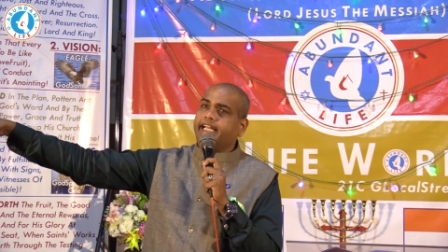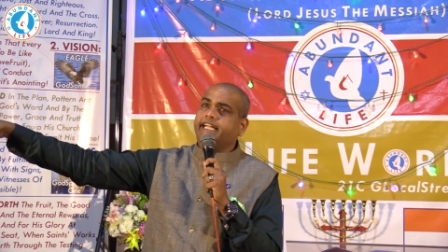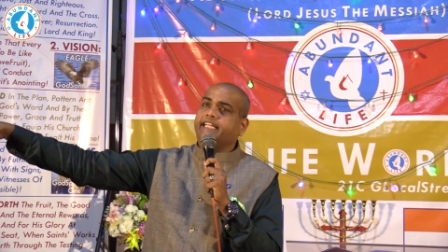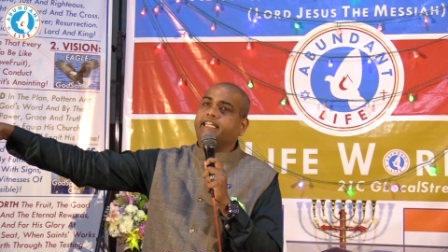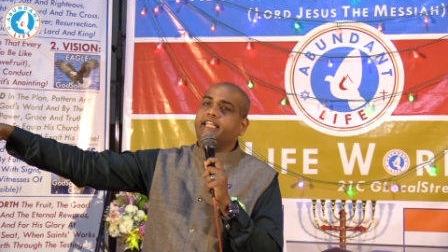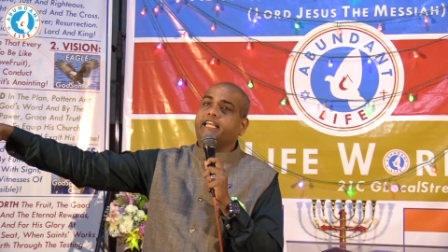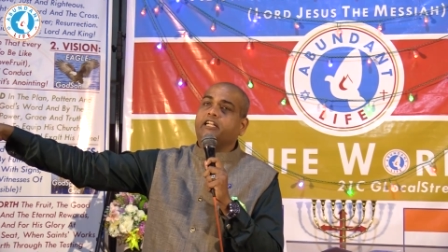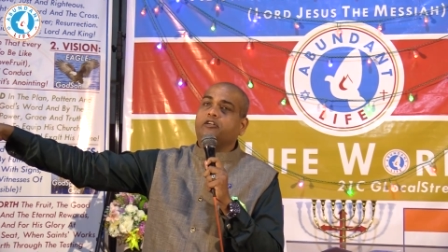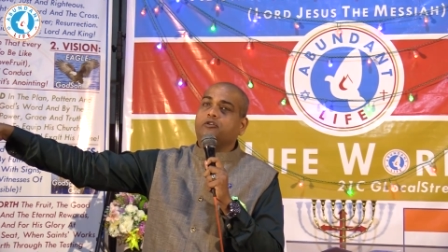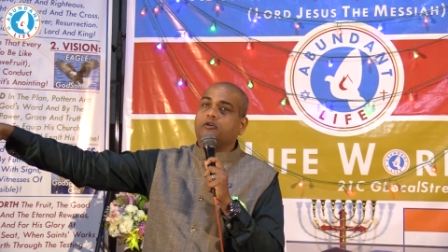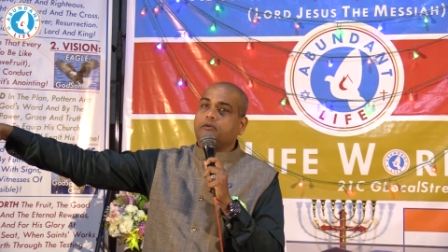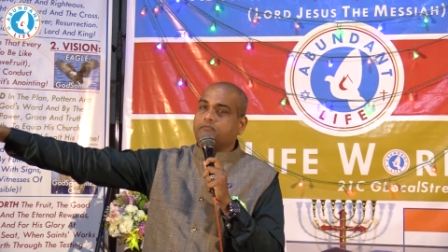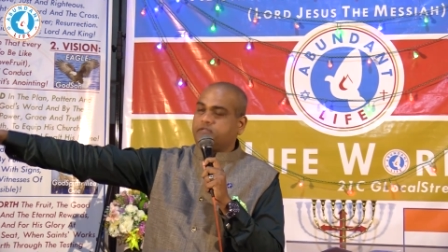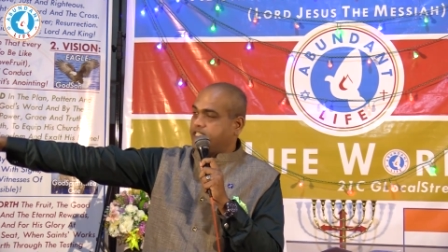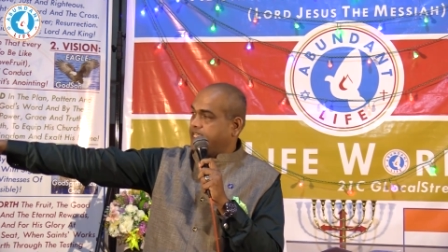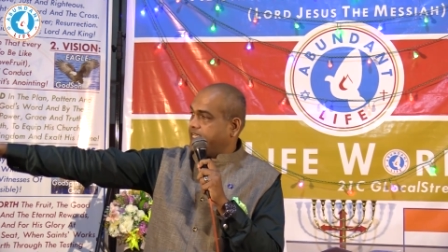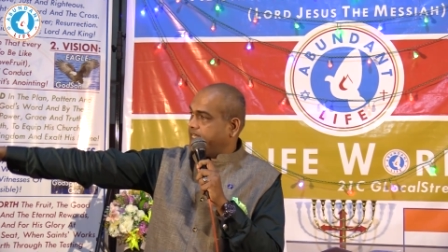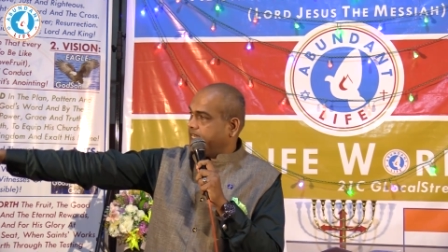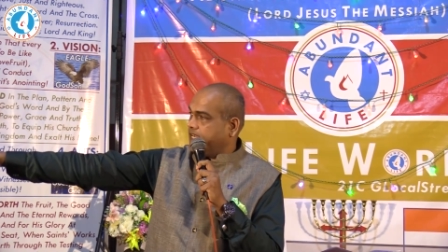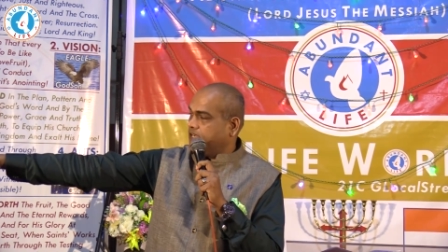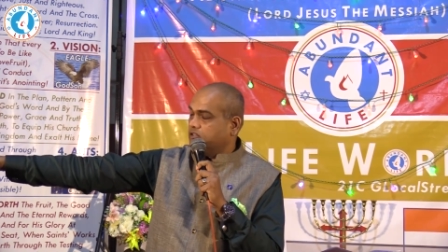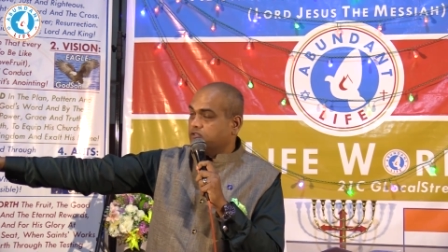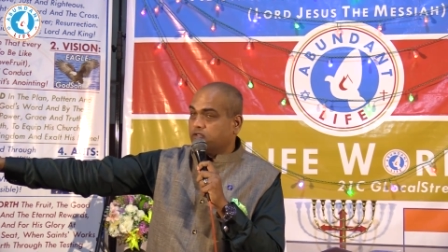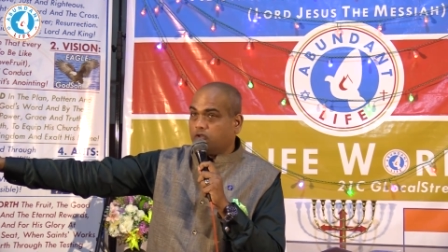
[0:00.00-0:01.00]
anything to him see
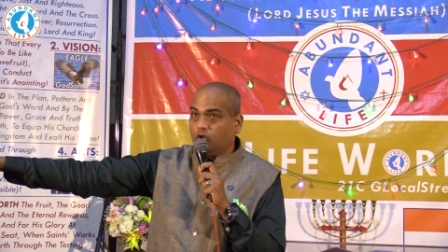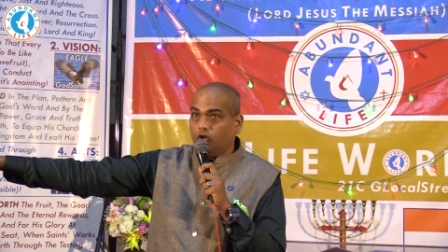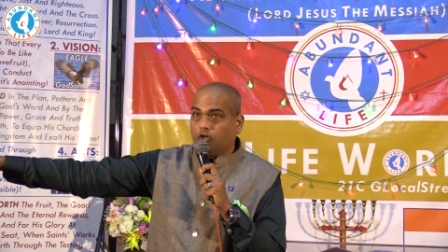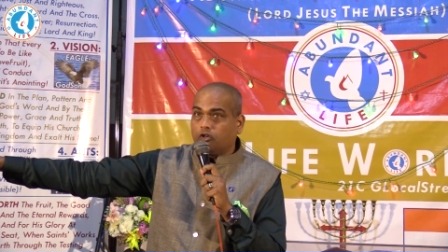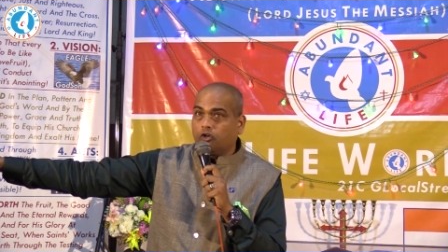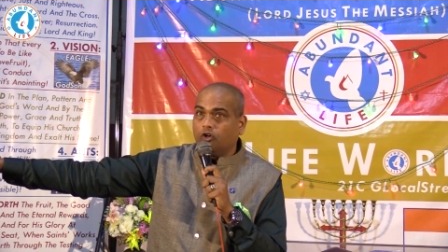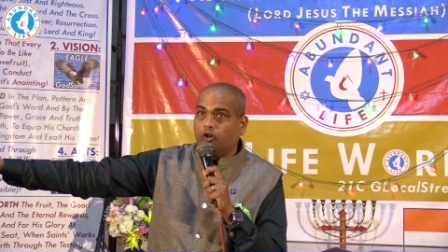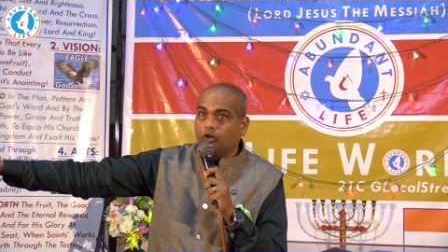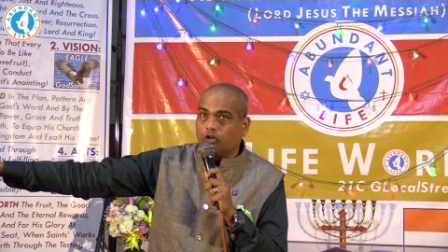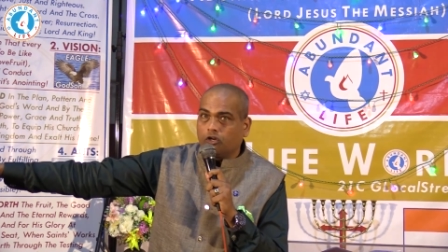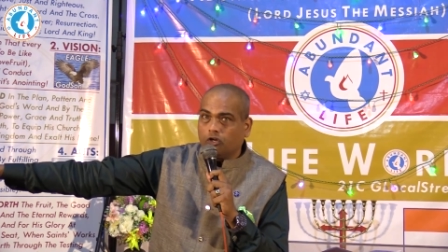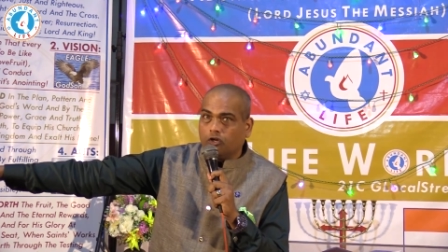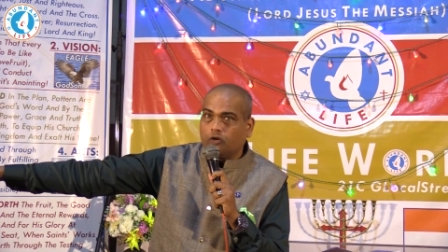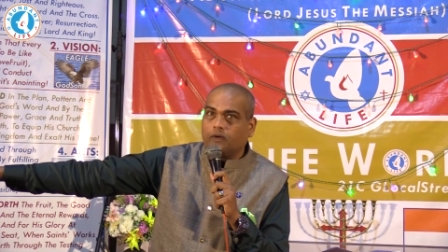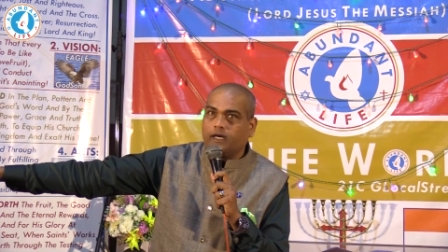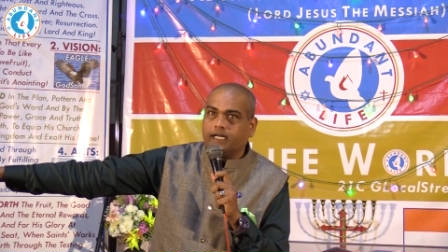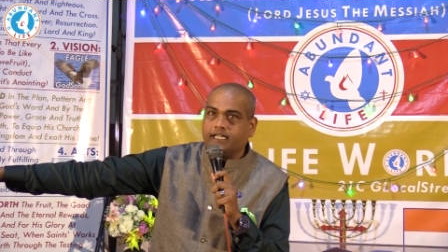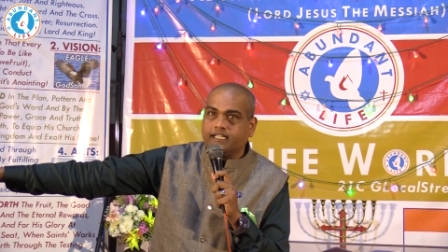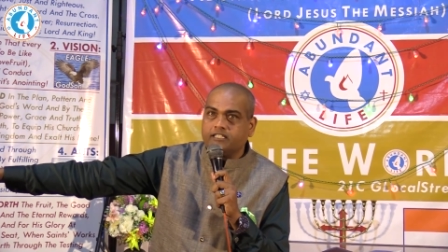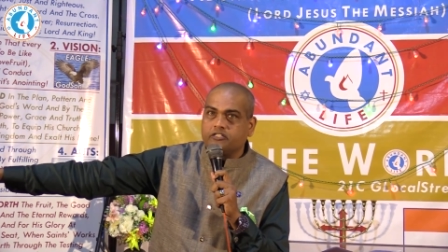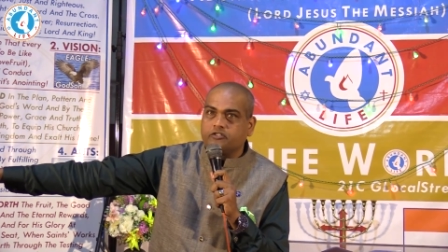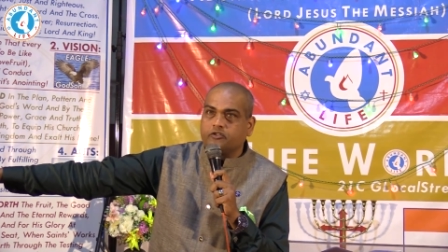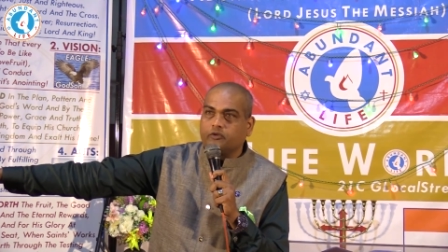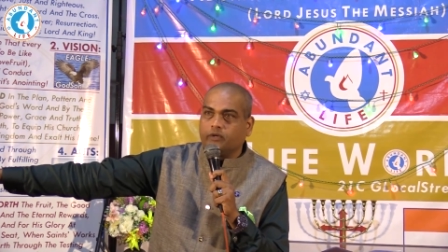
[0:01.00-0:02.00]
now look look look
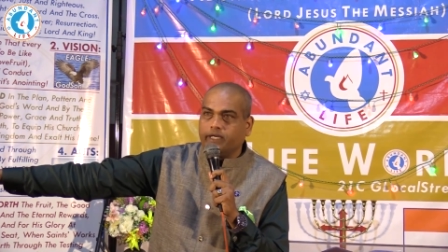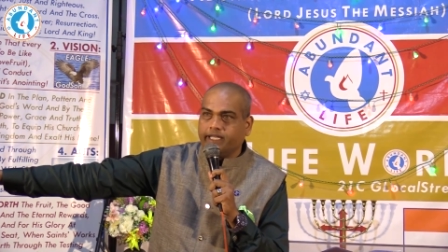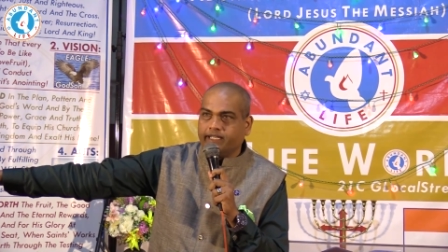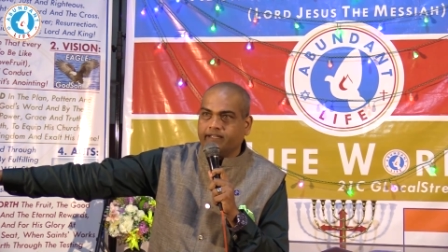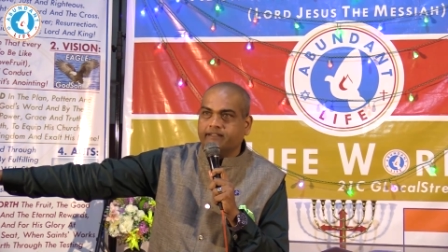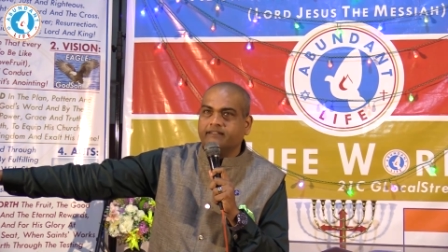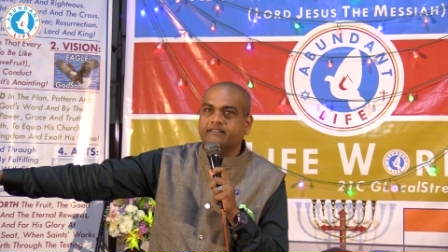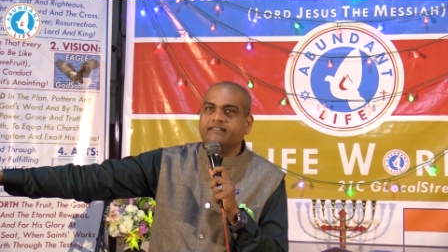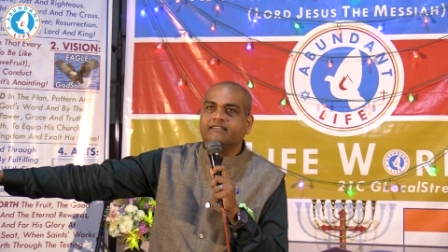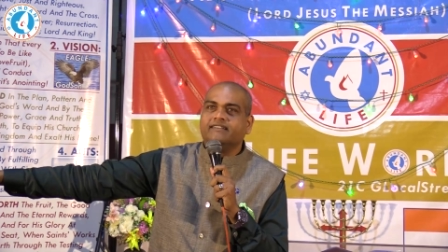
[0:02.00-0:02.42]
what he's doing